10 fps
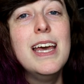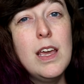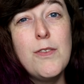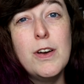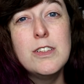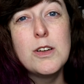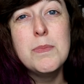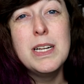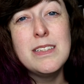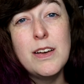he finds her
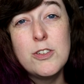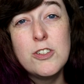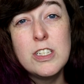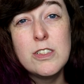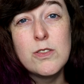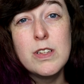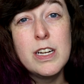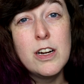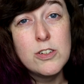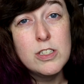minutes after she's learned that
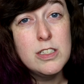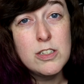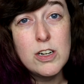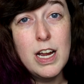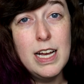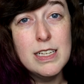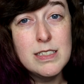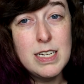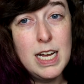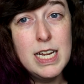her sister has
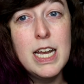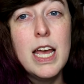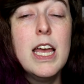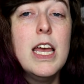died.